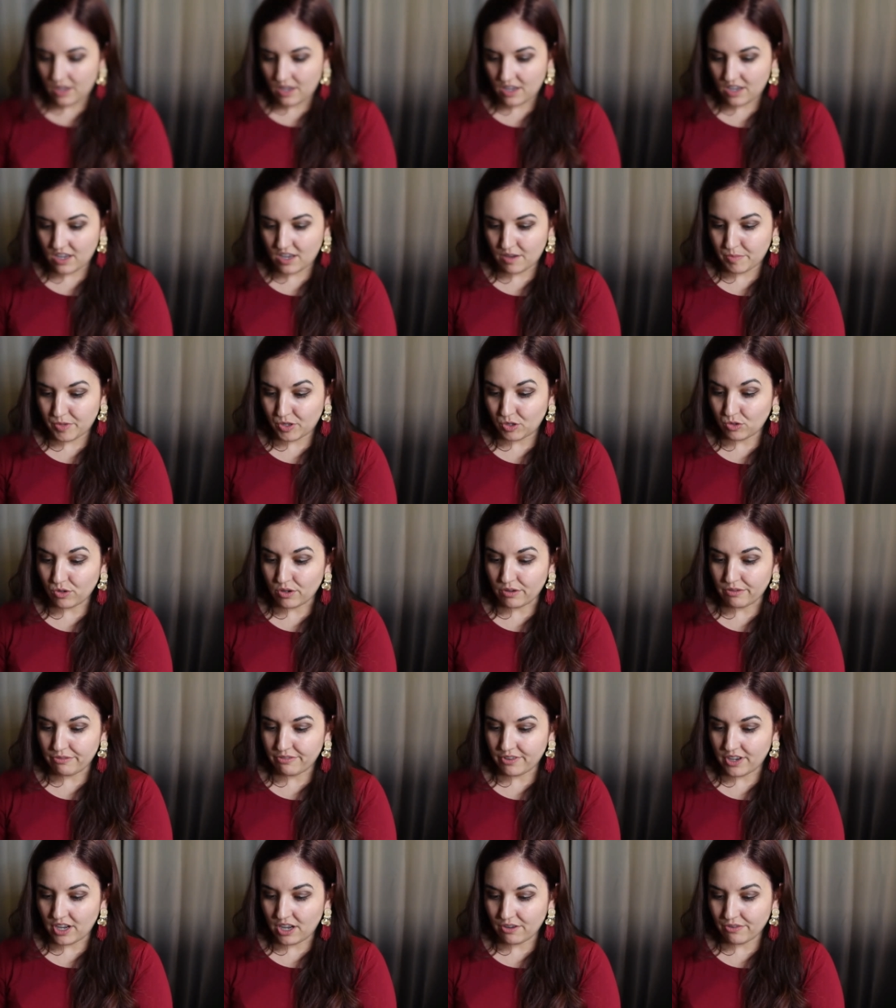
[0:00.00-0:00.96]
Um, you will
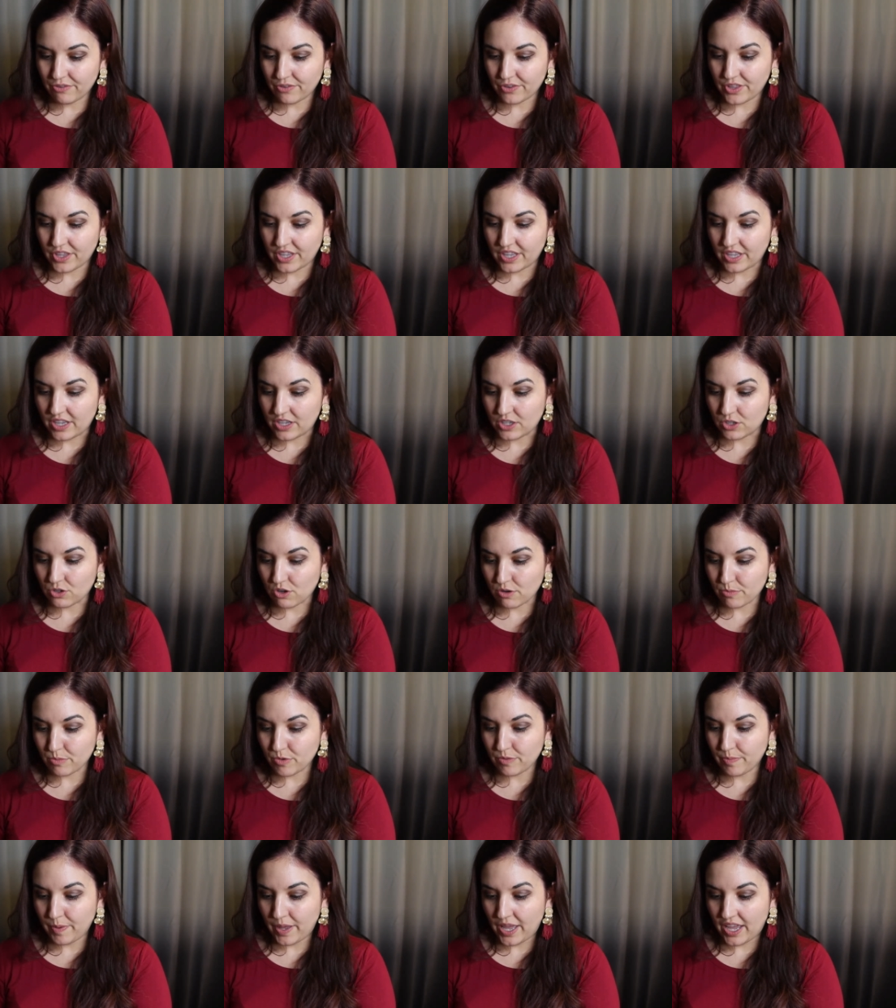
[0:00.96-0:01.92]
fall for the
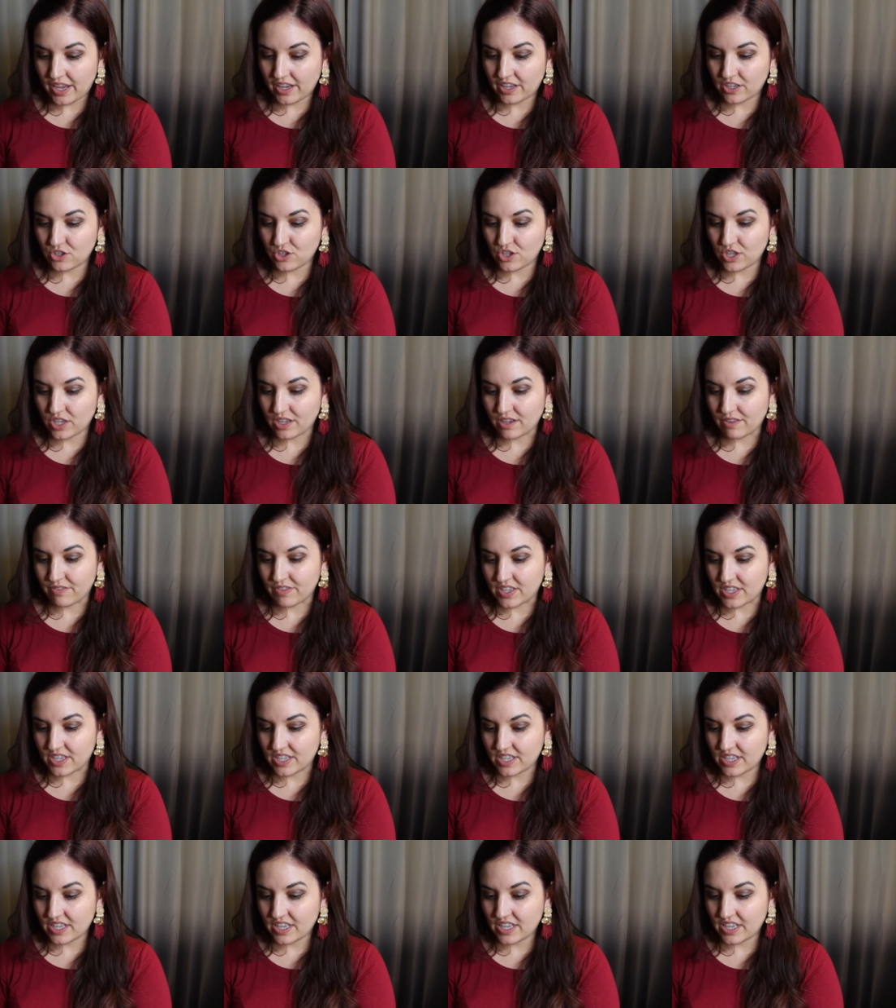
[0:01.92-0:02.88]
adorable packaging of
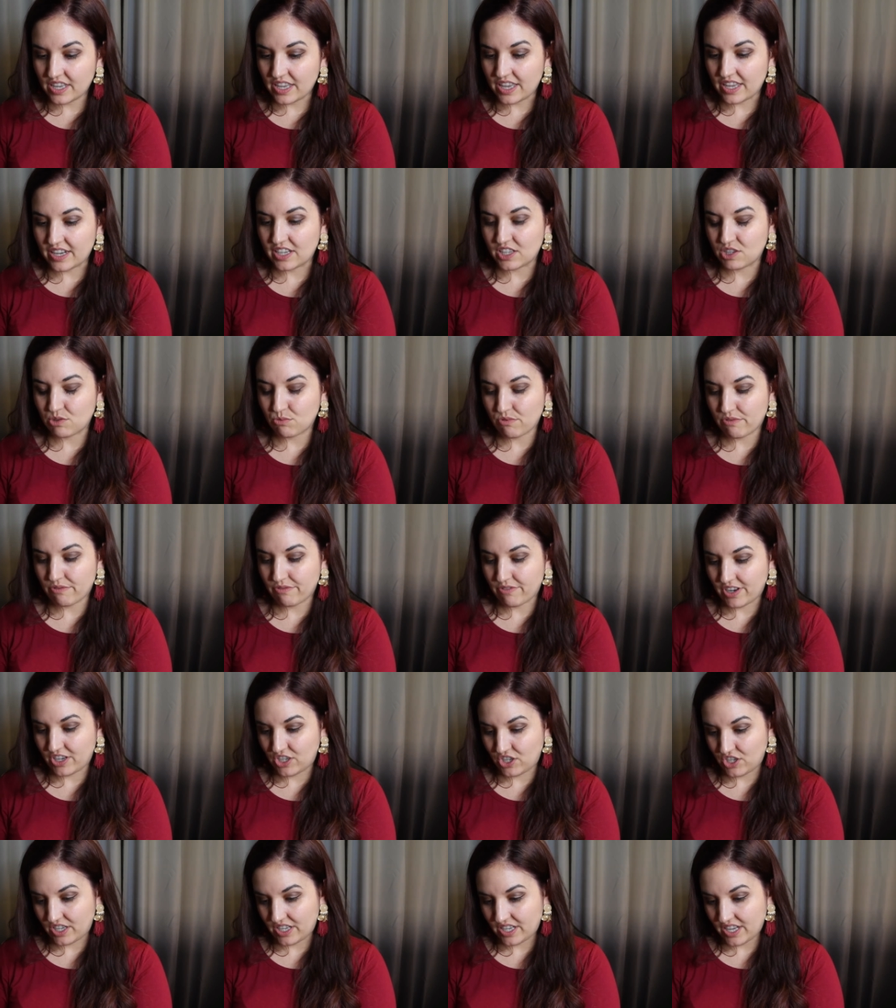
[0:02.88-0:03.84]
this tea and its
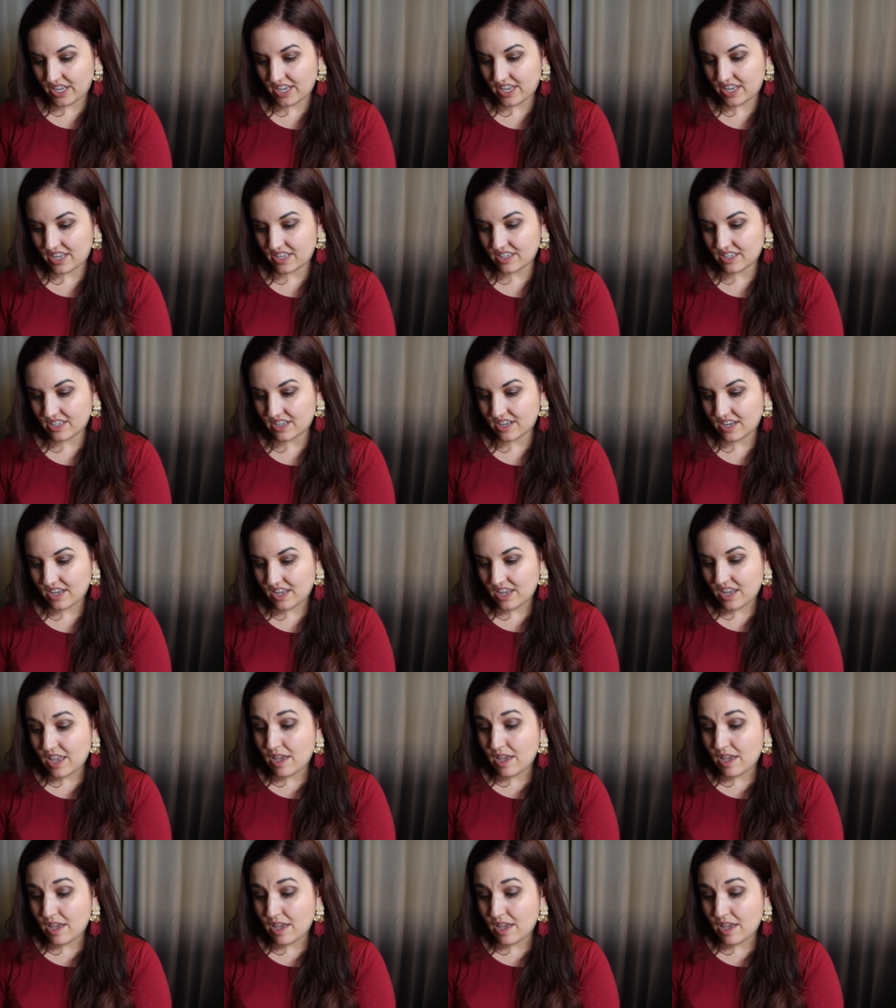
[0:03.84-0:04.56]
refreshing taste.